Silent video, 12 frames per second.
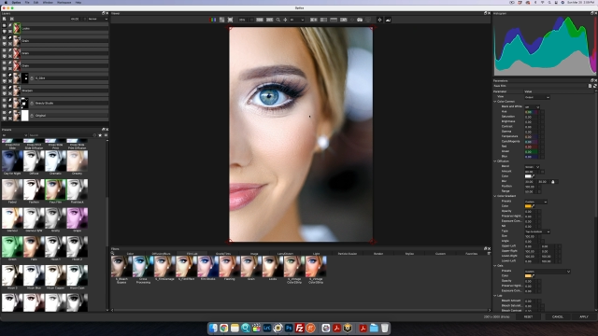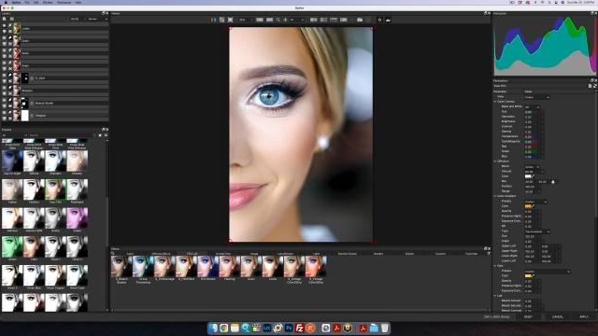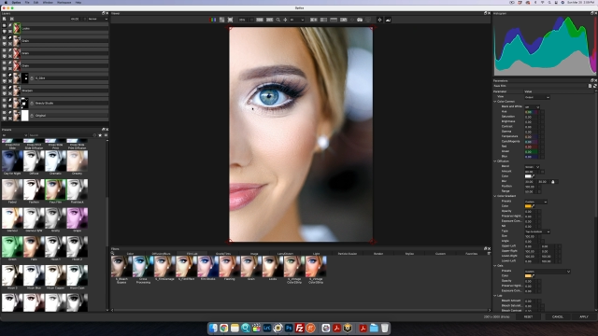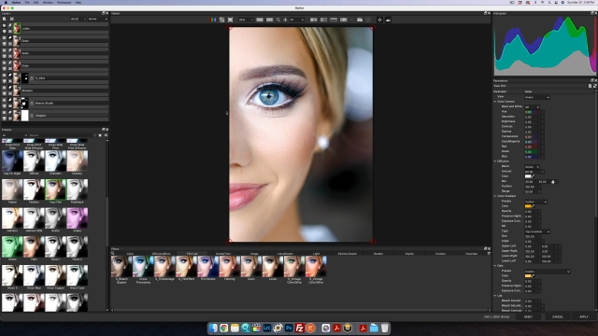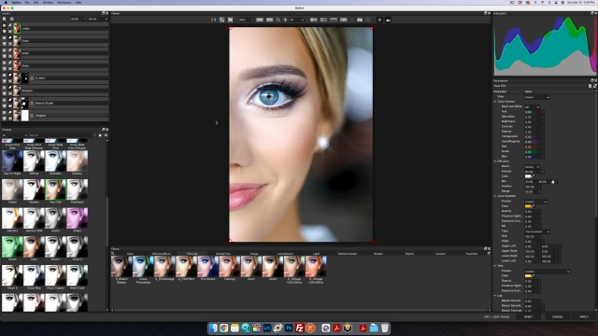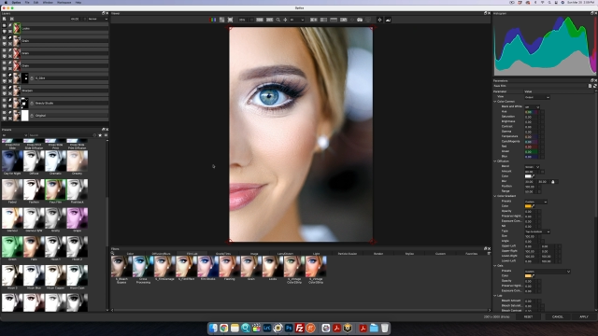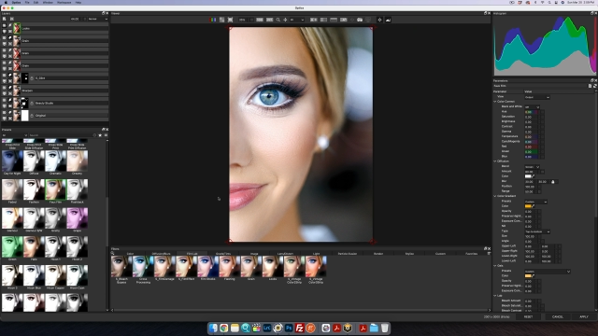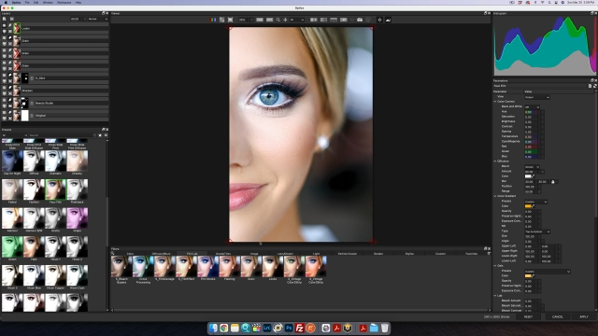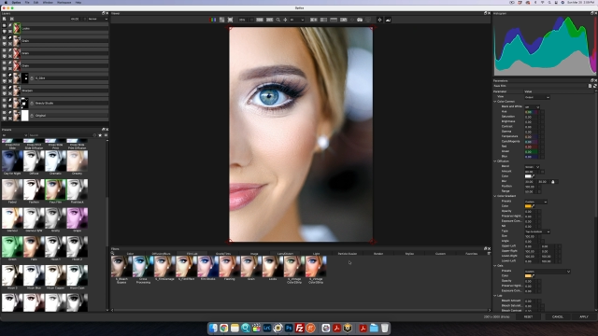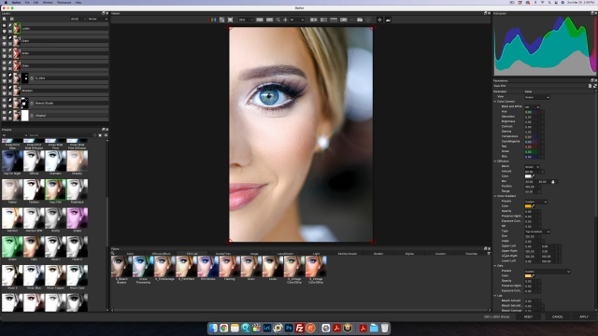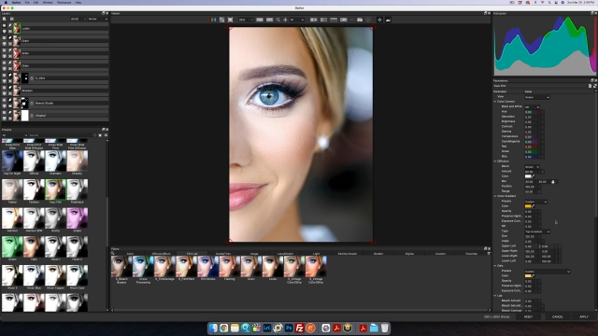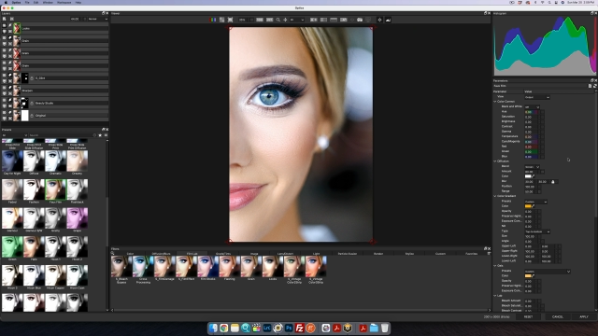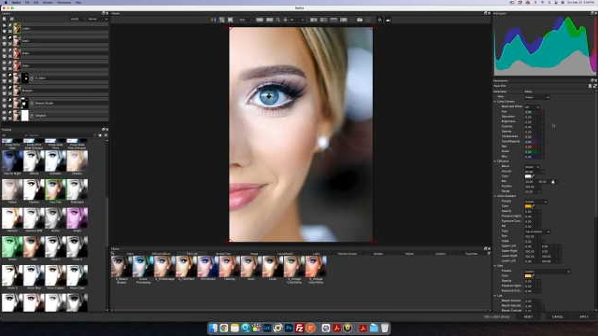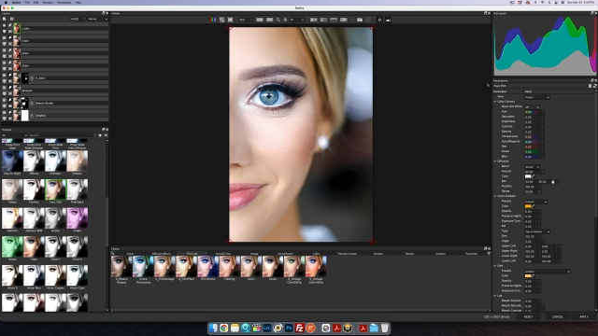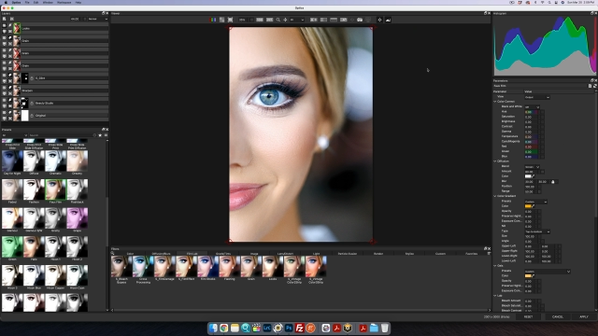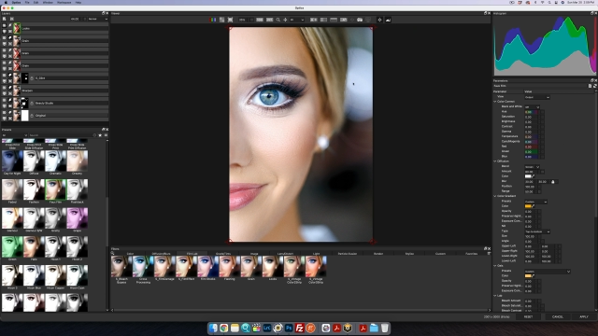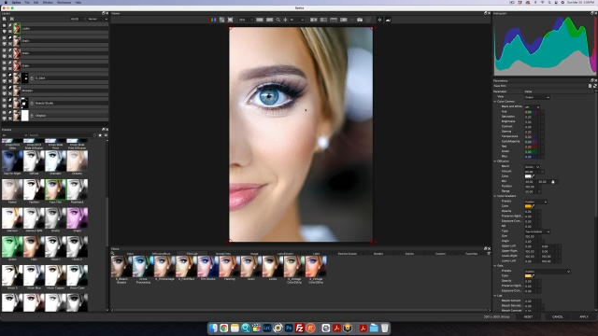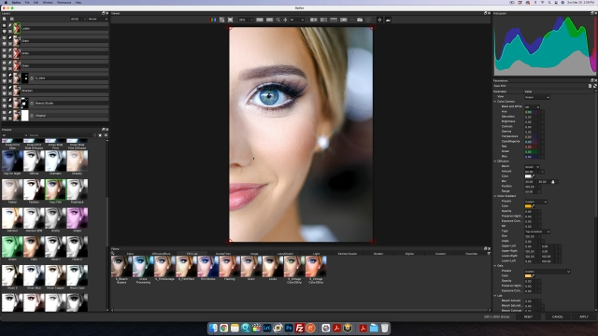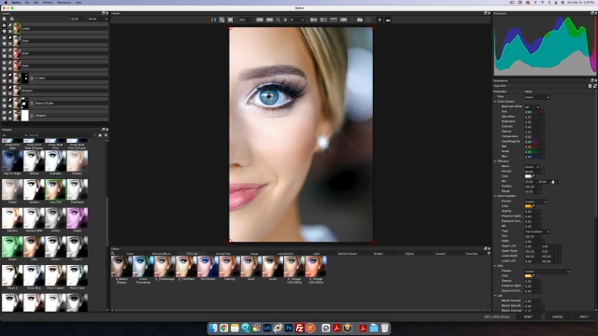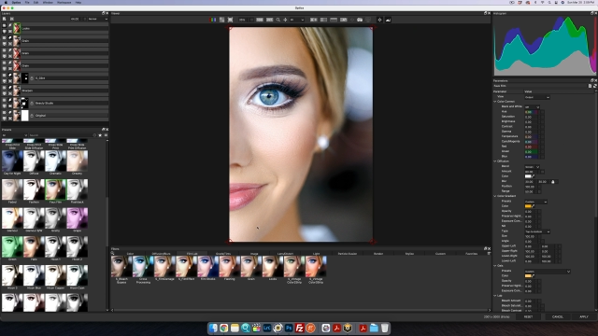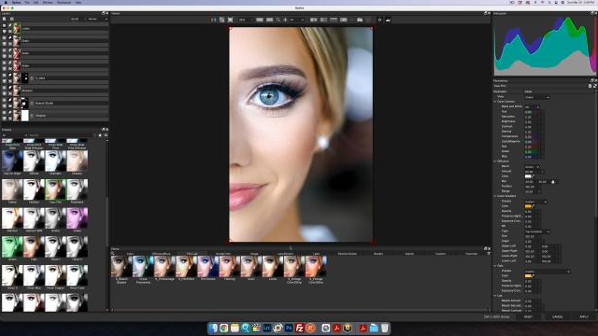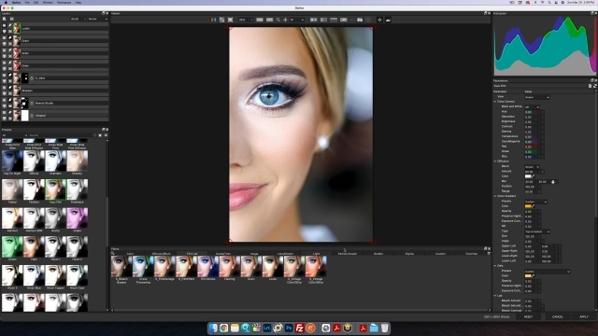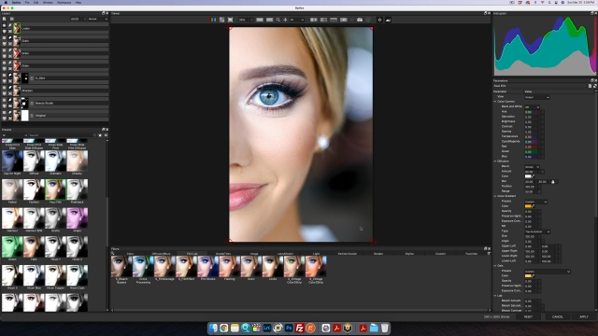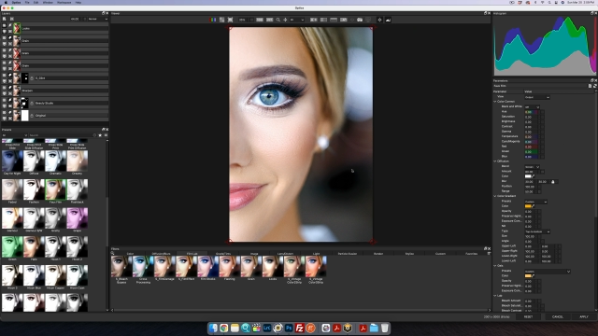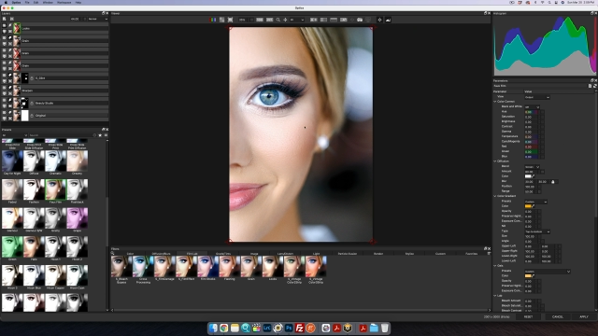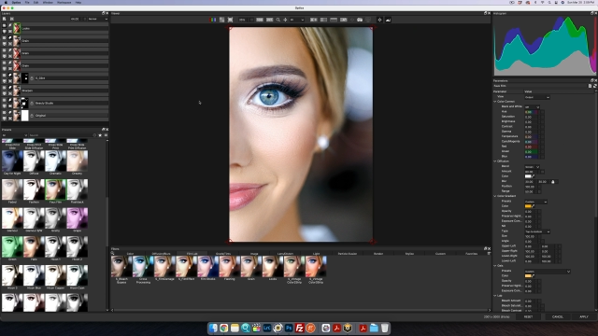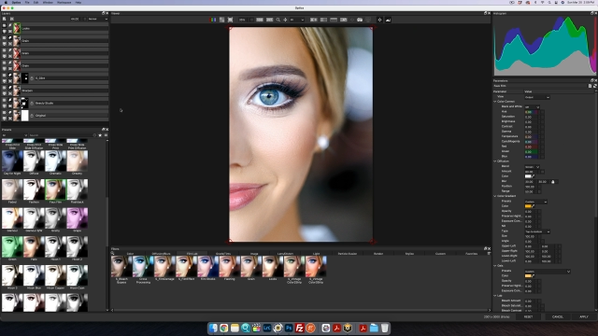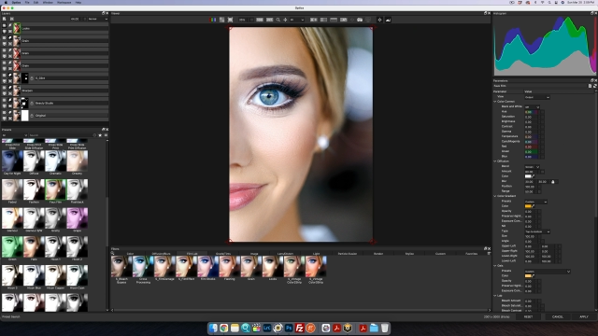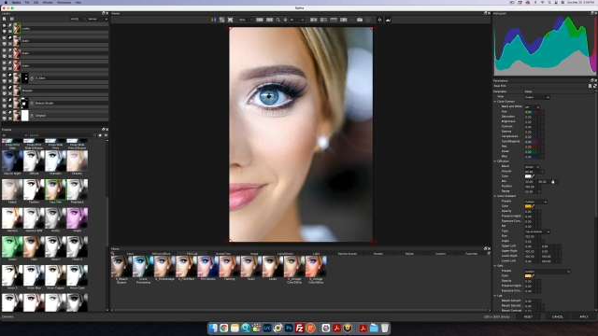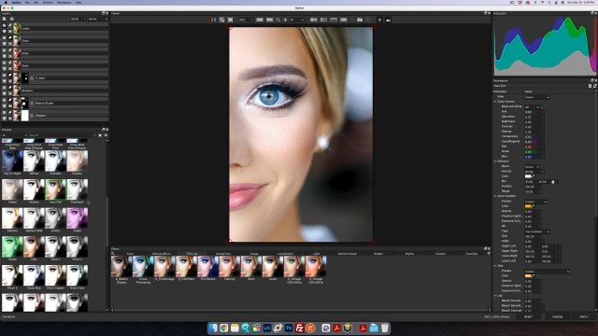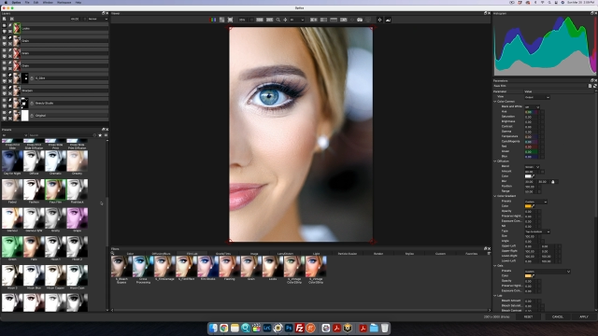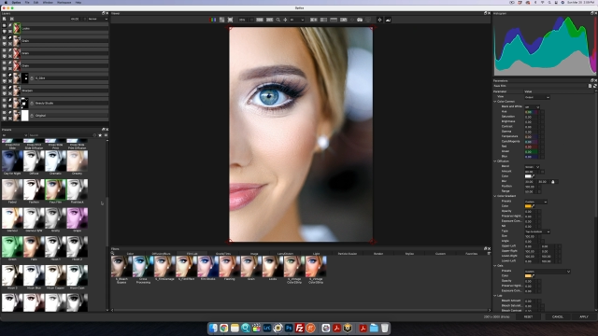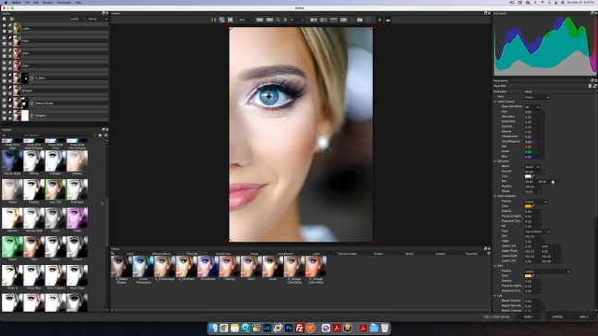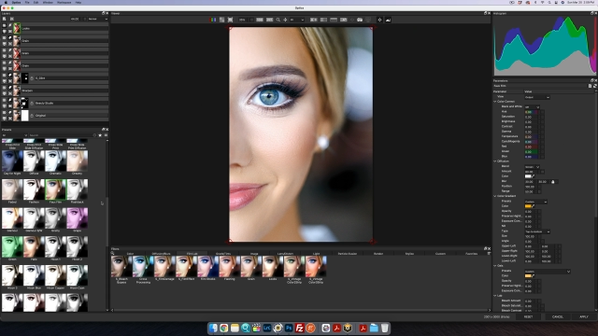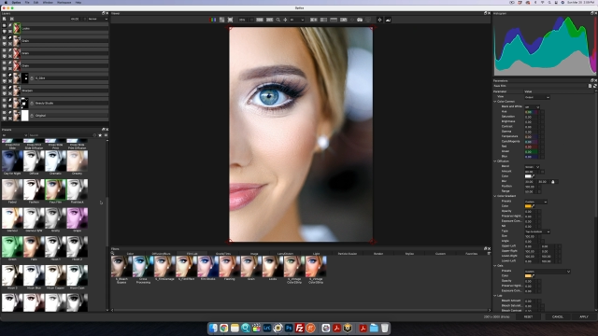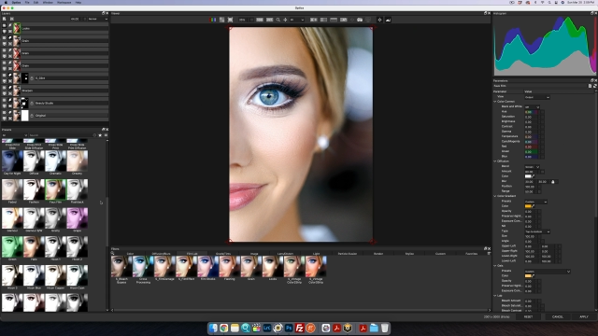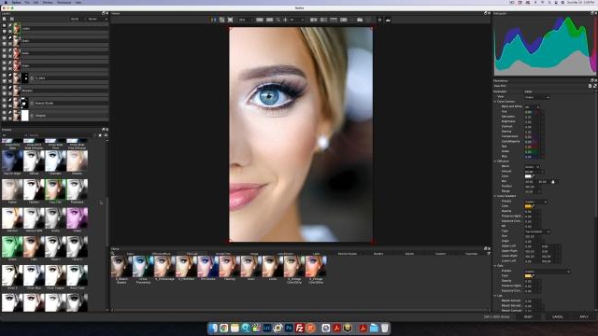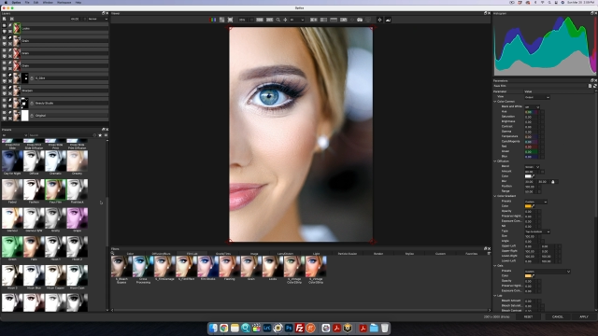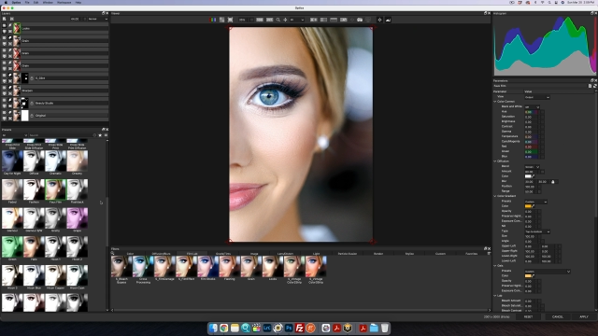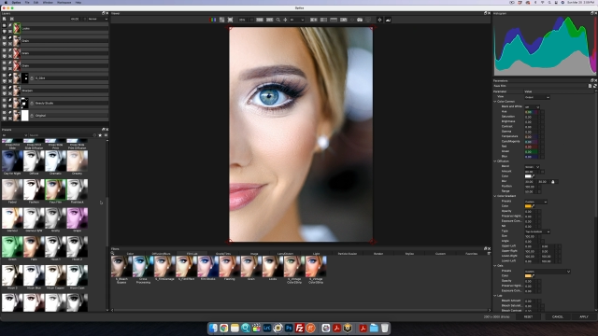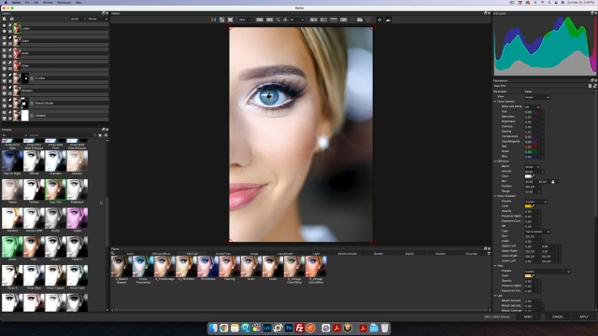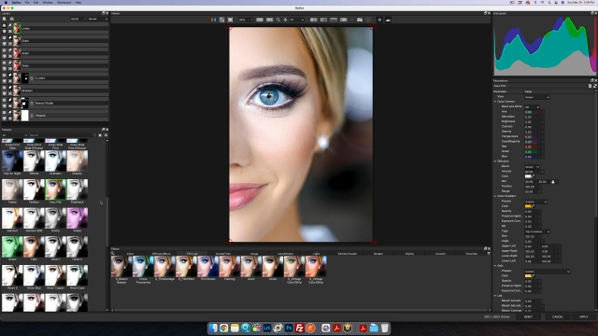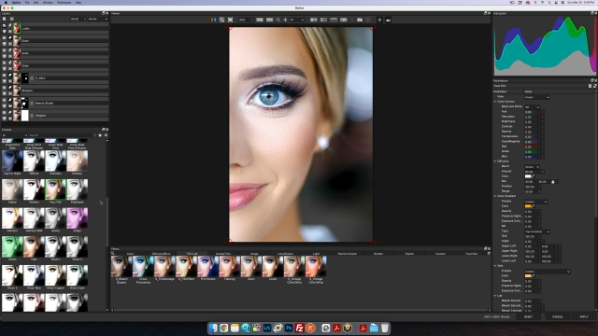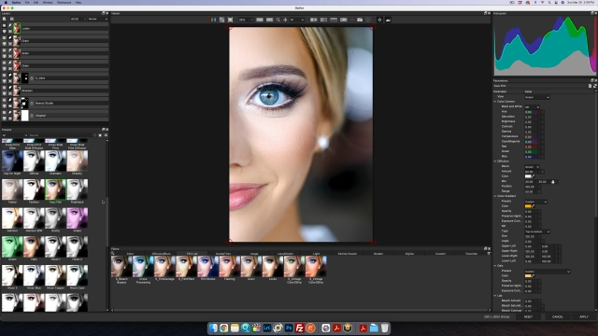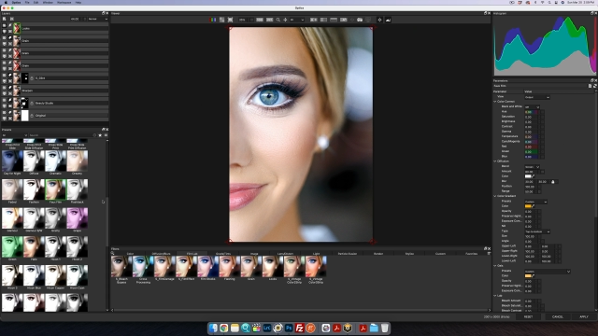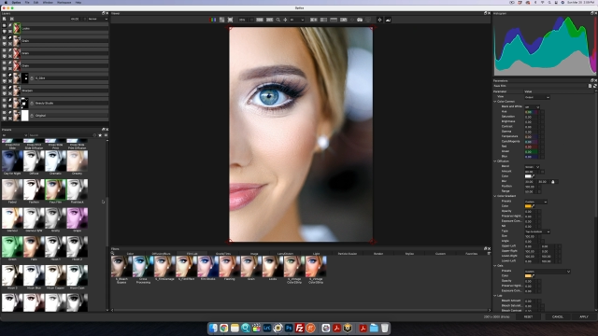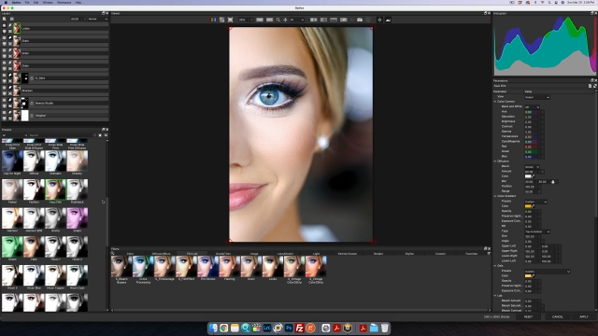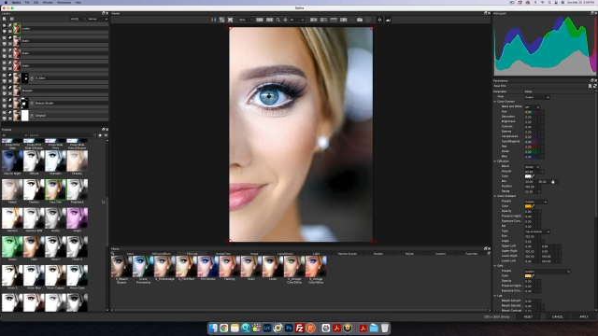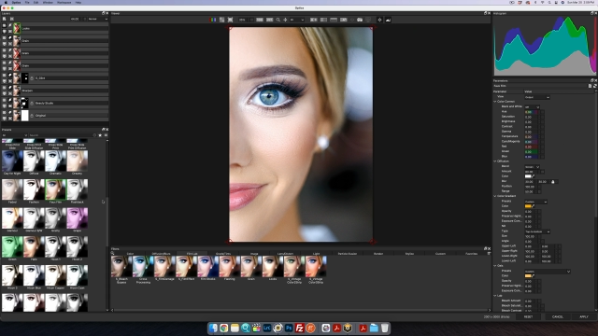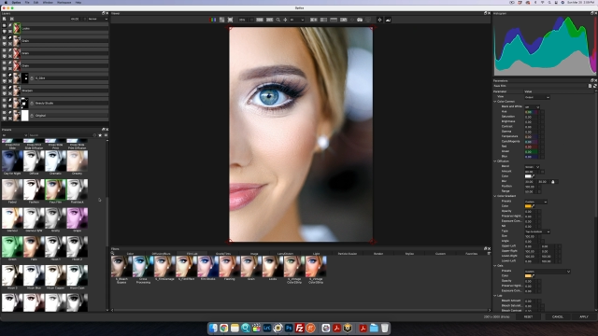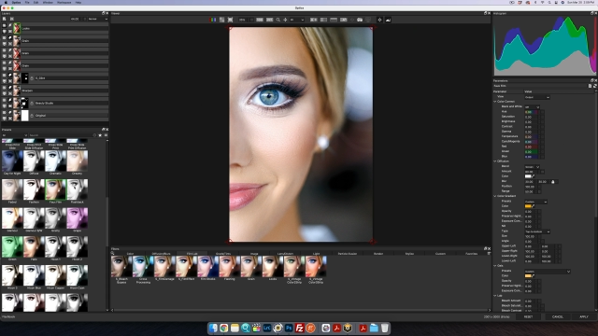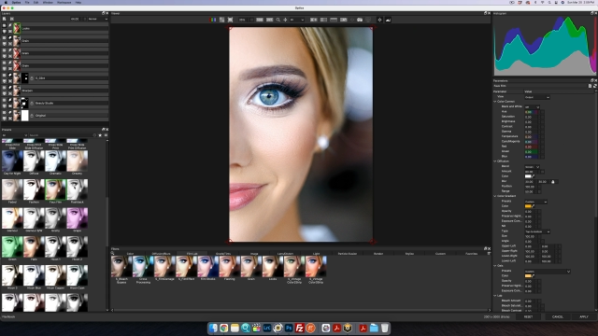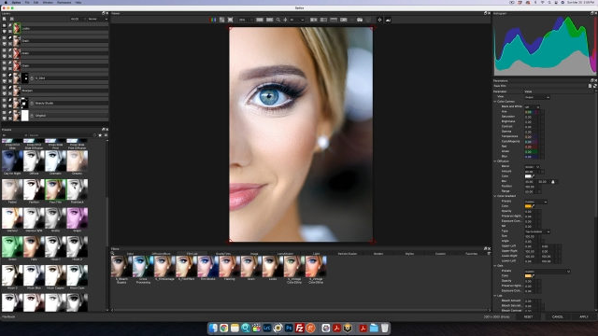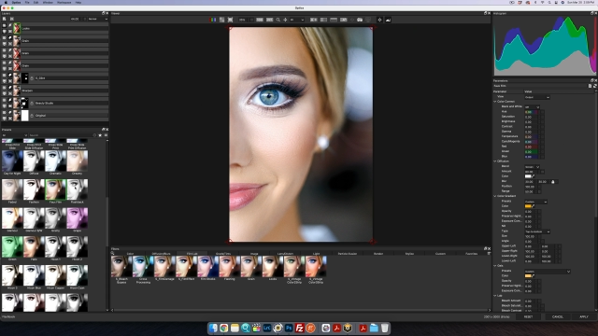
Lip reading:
[unreadable: no face in view]